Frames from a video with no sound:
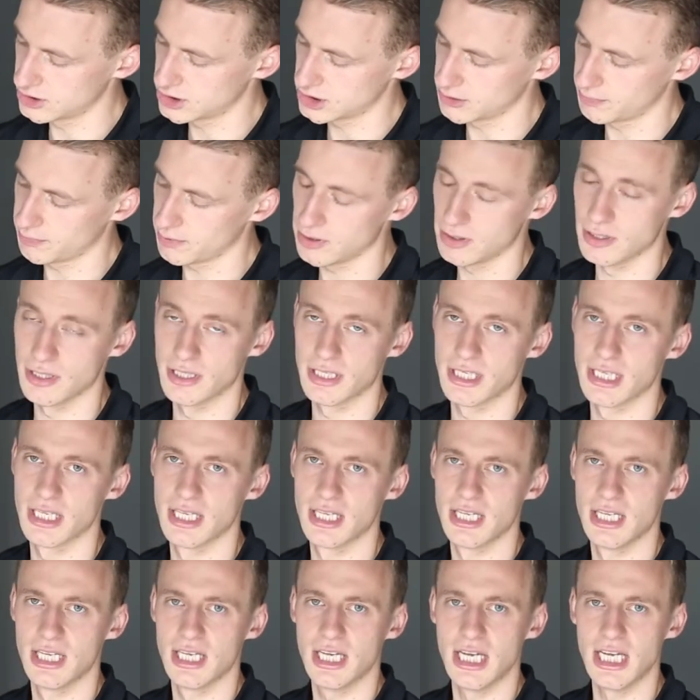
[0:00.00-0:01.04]
supplied
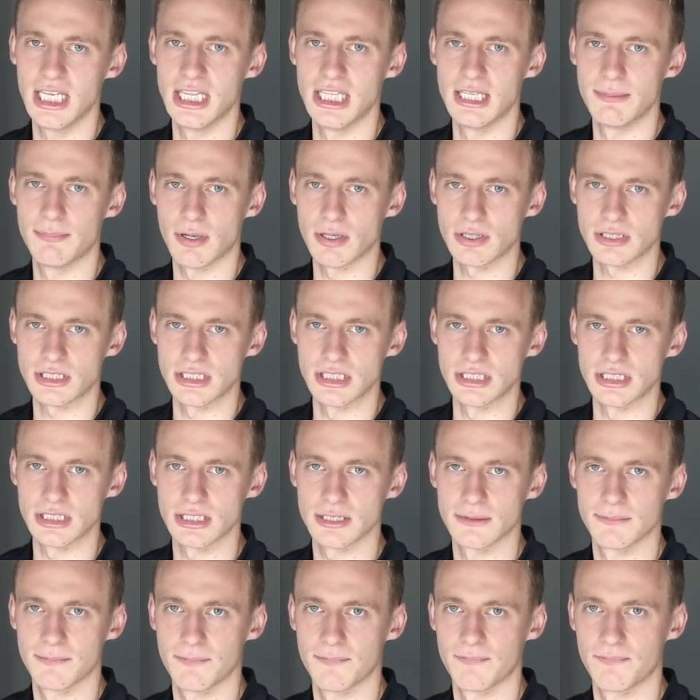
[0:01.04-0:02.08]
in the boxes
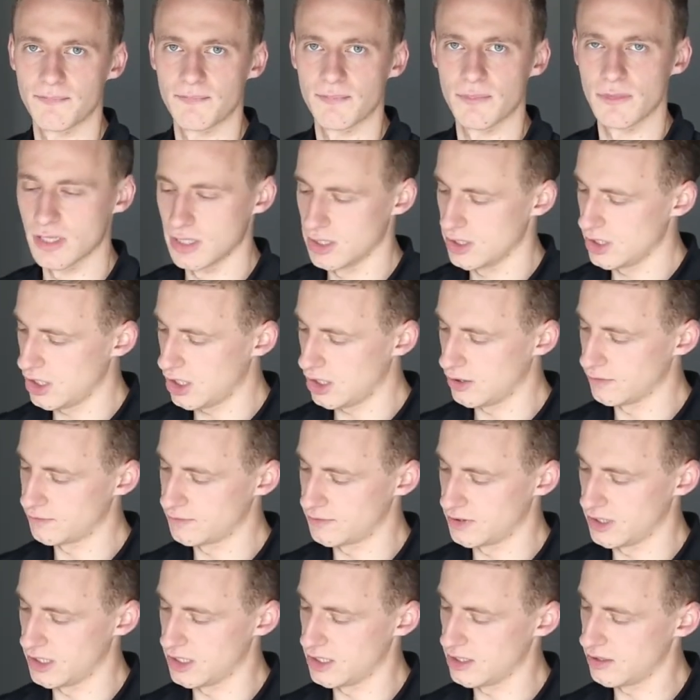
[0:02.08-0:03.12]
of the
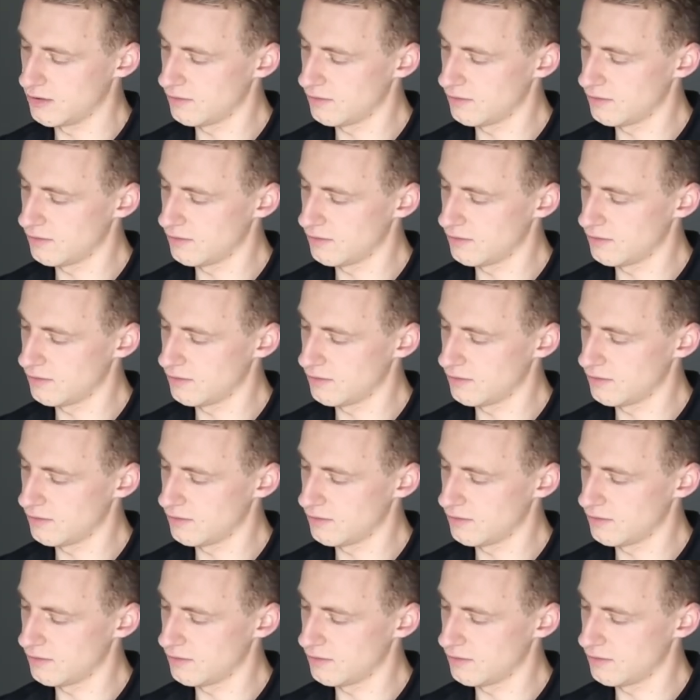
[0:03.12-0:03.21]
flexible